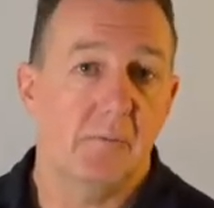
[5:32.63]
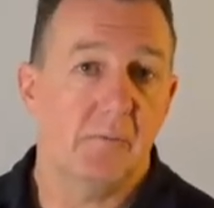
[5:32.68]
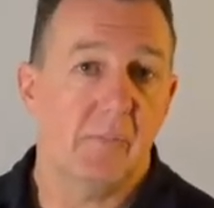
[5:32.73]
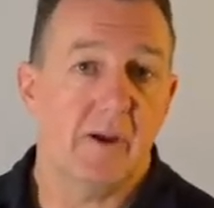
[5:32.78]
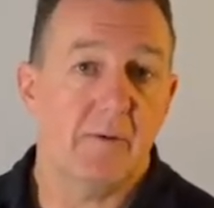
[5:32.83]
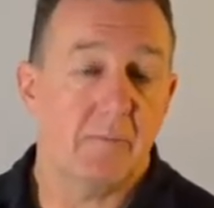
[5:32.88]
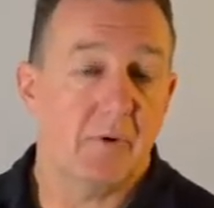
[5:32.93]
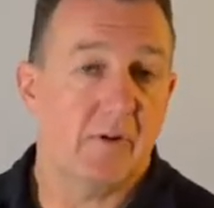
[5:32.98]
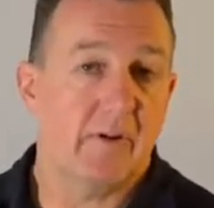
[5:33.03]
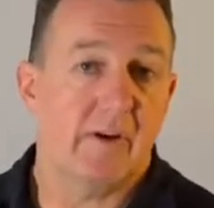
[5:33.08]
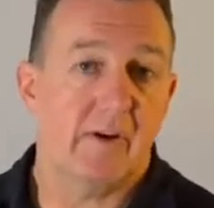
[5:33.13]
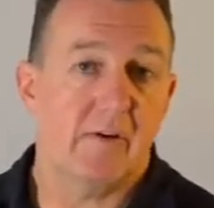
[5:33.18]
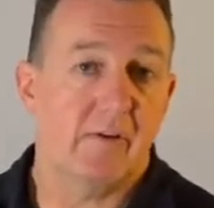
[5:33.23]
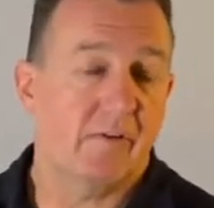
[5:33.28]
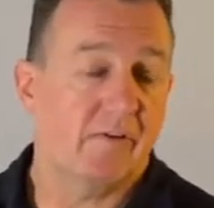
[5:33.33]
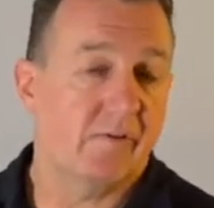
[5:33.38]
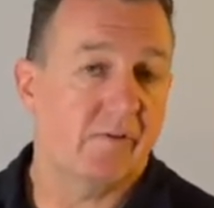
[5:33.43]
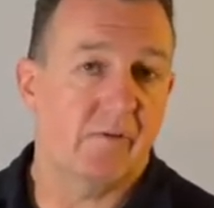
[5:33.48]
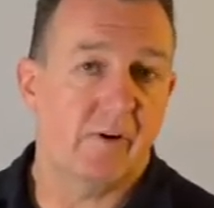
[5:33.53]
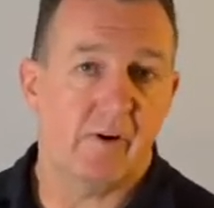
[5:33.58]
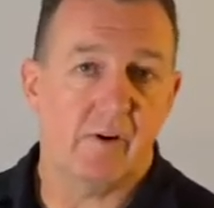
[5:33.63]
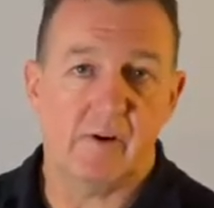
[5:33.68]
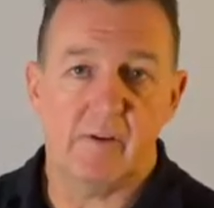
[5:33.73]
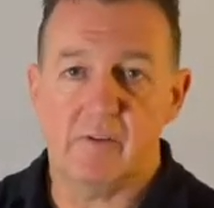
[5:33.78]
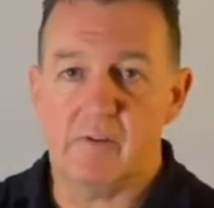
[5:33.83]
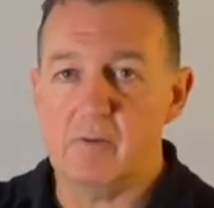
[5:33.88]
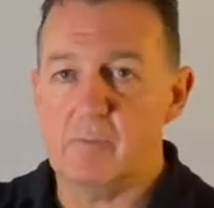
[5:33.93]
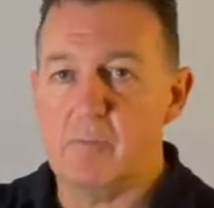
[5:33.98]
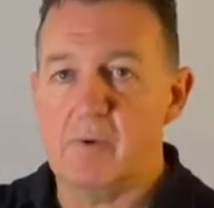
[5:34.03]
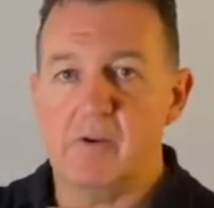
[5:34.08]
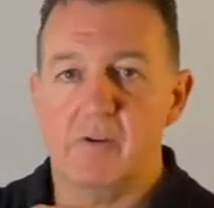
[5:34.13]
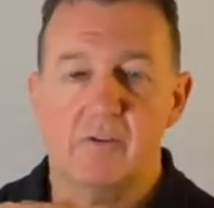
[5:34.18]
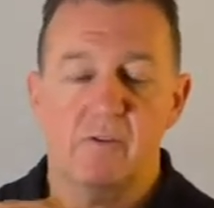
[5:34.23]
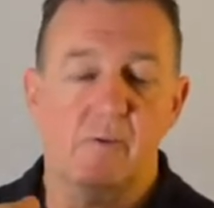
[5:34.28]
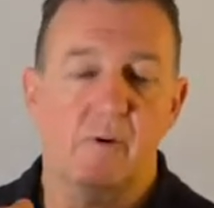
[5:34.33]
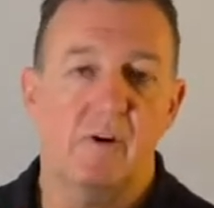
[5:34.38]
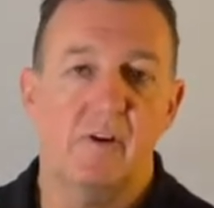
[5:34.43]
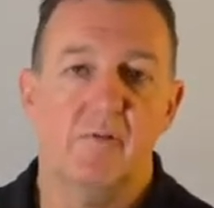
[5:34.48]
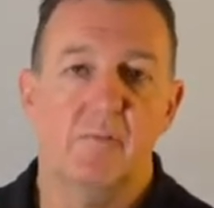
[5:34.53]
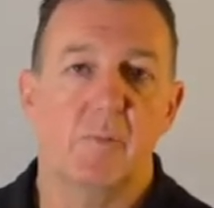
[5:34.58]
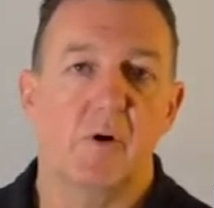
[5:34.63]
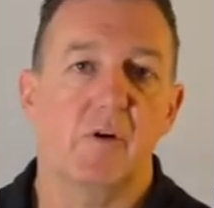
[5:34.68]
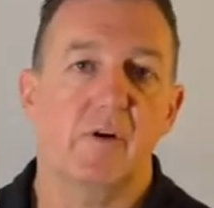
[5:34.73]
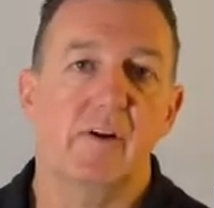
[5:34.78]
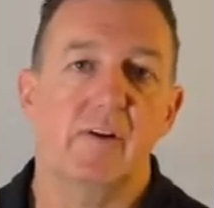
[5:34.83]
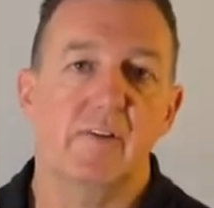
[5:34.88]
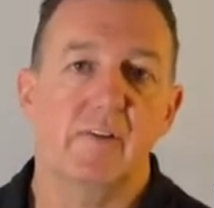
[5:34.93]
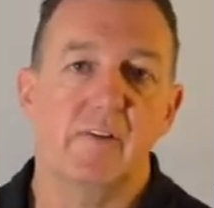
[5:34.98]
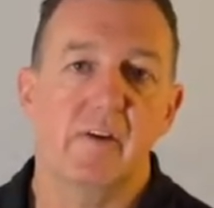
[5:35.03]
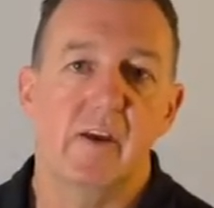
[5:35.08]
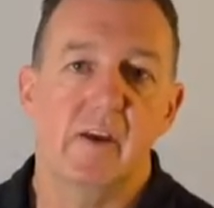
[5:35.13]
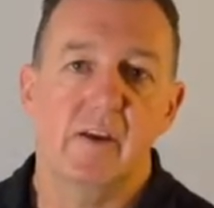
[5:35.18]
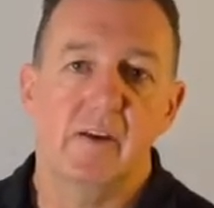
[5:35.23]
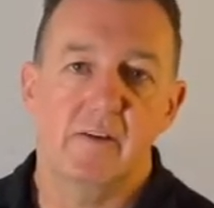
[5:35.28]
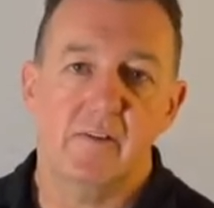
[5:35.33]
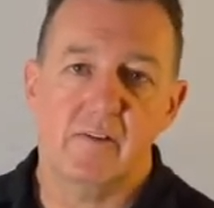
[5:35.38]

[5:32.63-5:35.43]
people in various administrative bodies